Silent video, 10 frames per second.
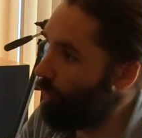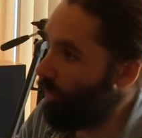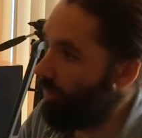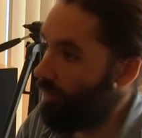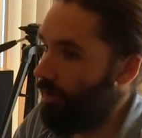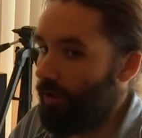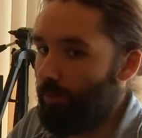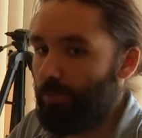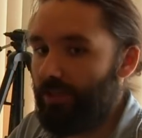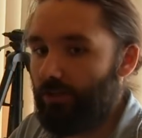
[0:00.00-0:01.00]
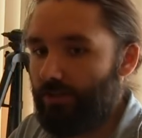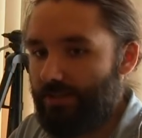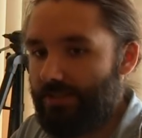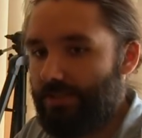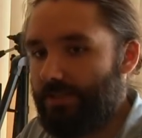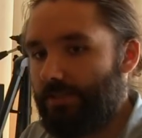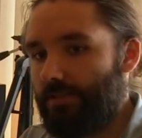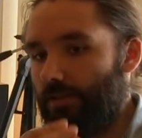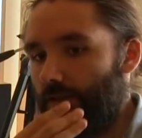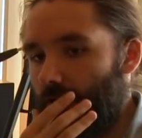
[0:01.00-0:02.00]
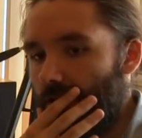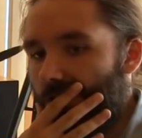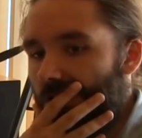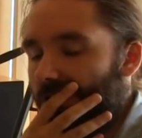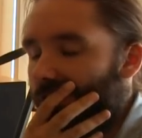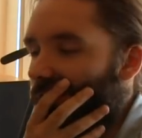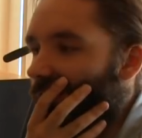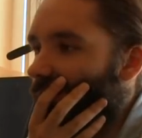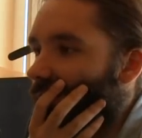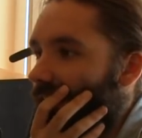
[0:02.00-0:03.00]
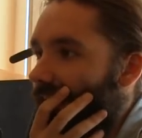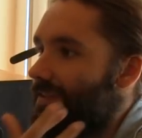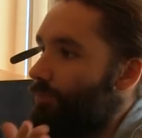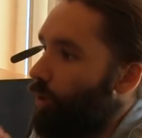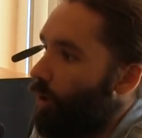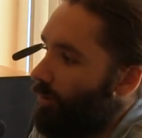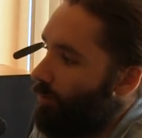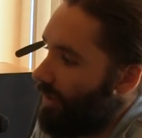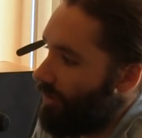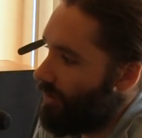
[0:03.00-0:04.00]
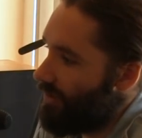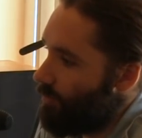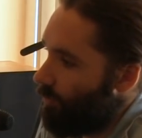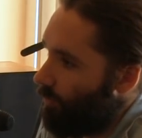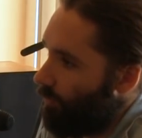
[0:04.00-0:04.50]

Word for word: important mm. because it's important because